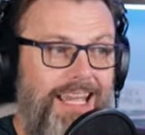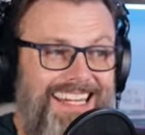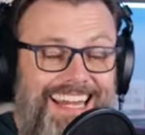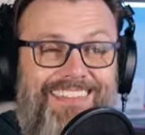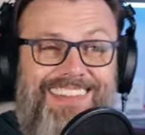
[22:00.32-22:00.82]
that.
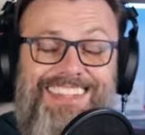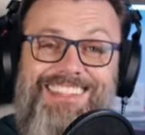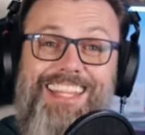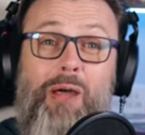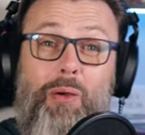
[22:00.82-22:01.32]
And yeah,
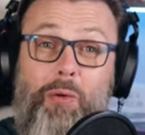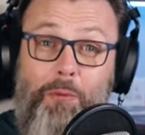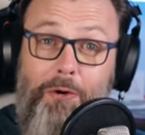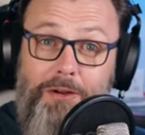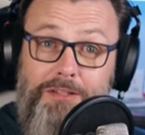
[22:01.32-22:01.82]
this is
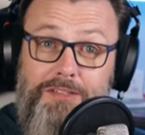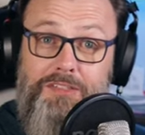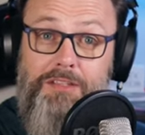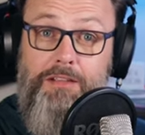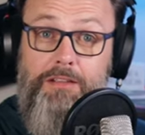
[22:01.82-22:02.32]
how it
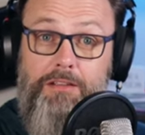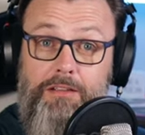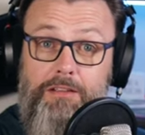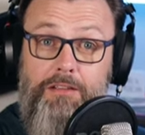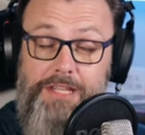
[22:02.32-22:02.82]
works.
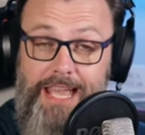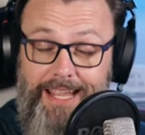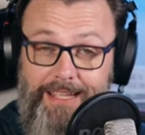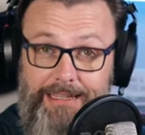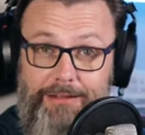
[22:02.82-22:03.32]

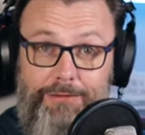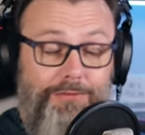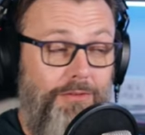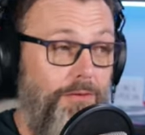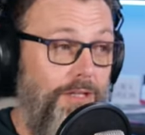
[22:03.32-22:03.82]

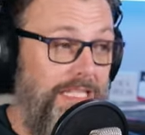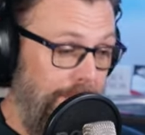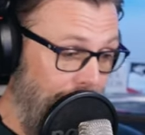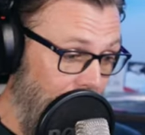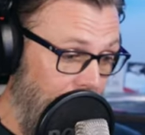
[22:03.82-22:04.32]
Negative
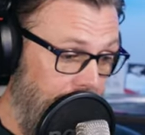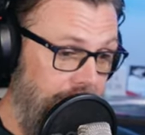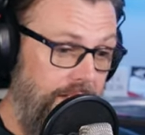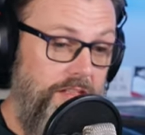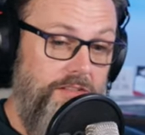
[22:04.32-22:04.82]

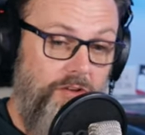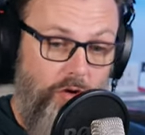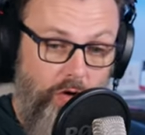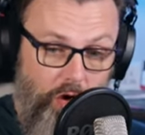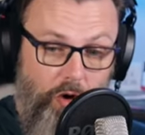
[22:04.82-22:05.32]

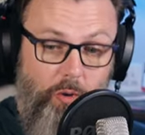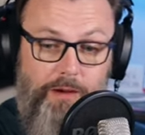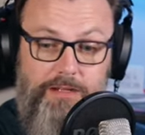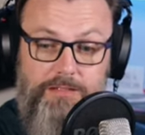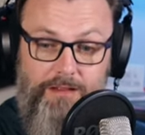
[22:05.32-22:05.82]
experiences are
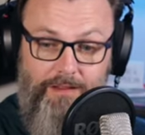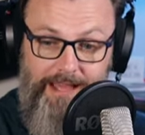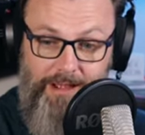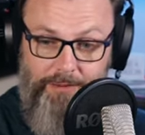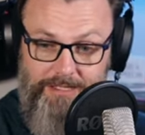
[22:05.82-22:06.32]
always
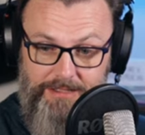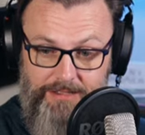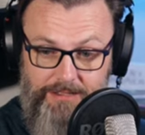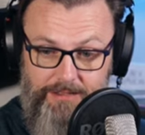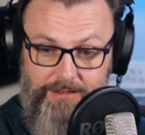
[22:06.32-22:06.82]
the
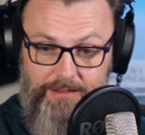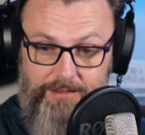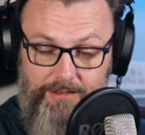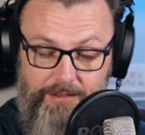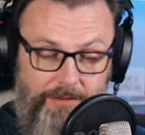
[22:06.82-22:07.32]
loudest.
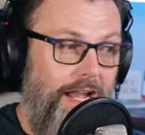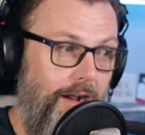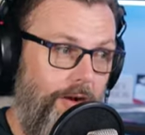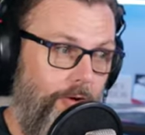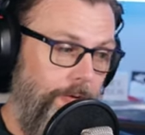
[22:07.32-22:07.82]

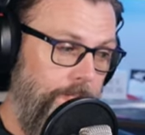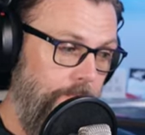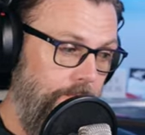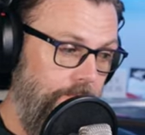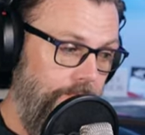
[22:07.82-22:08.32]
Now,
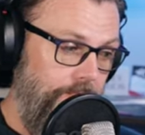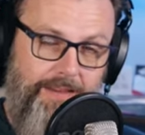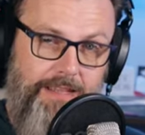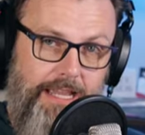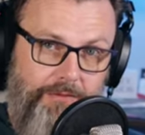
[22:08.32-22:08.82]

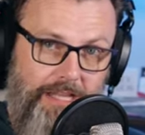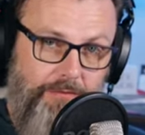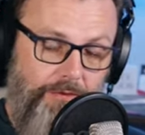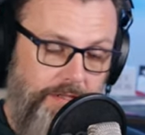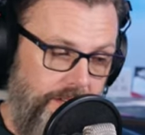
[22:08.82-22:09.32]
I highly
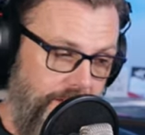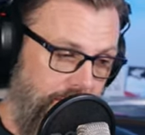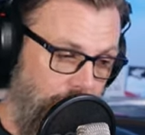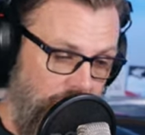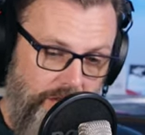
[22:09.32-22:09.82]
advocate for
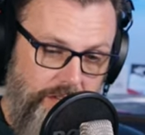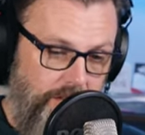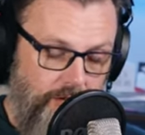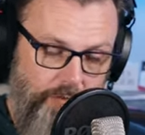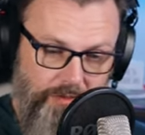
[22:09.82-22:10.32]
this,
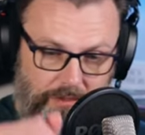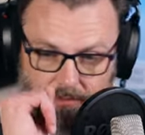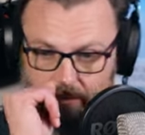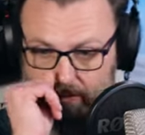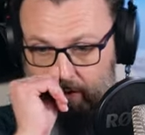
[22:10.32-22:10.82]
especially, you know,
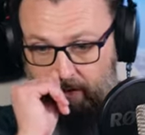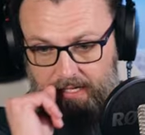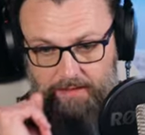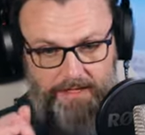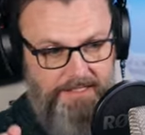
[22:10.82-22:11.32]
with our with our
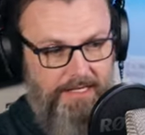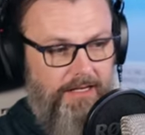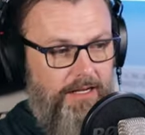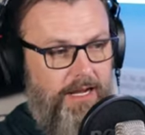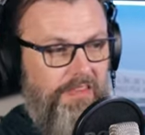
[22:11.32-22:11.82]
marketing
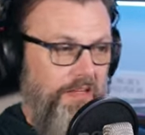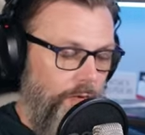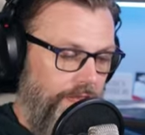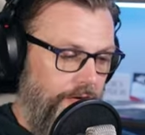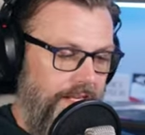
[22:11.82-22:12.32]
clients. I
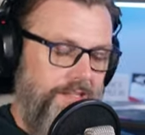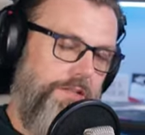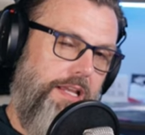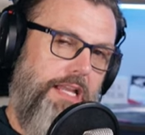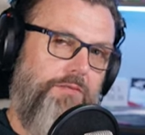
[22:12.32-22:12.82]
think when there
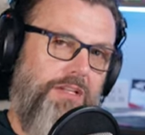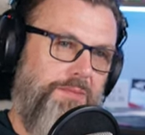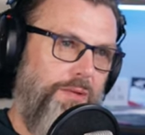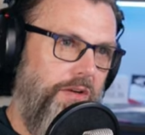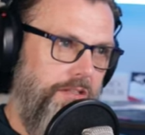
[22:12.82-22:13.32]
is a
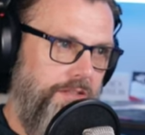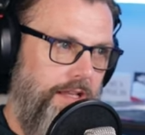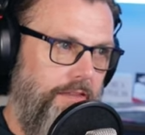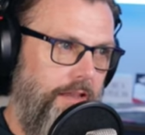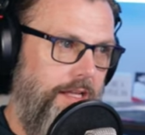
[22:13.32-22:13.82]
negative
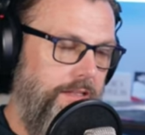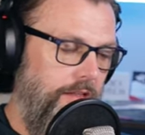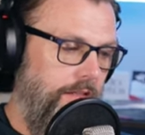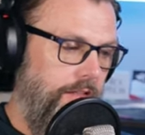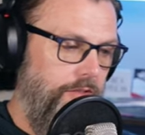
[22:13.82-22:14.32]
experience like
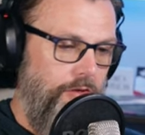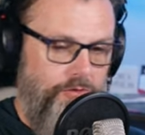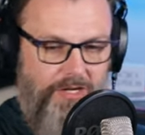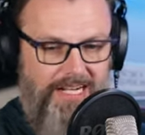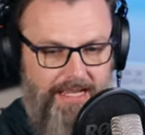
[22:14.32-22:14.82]
that,
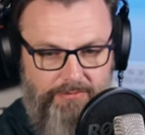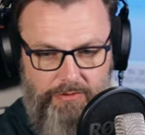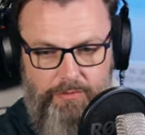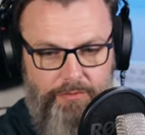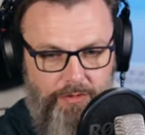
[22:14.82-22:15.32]
you don't try to
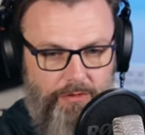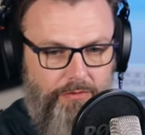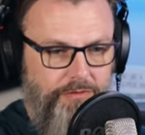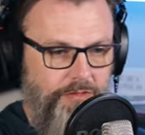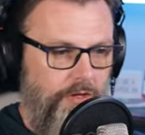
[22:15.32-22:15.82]
have it
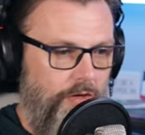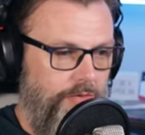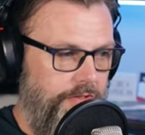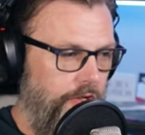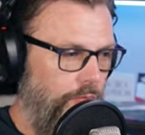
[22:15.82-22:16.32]
removed. You
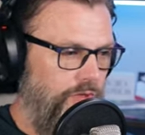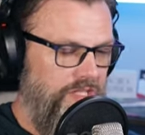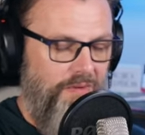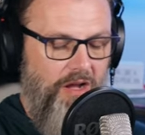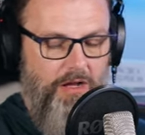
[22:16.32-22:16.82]
don't
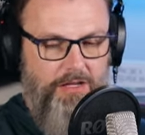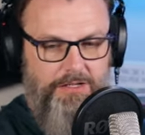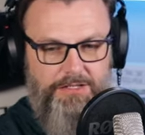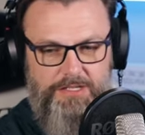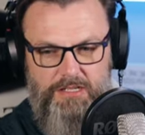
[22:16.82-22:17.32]
don't
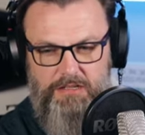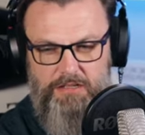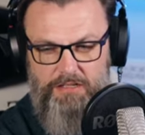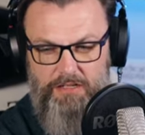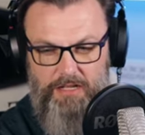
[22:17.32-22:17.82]
respond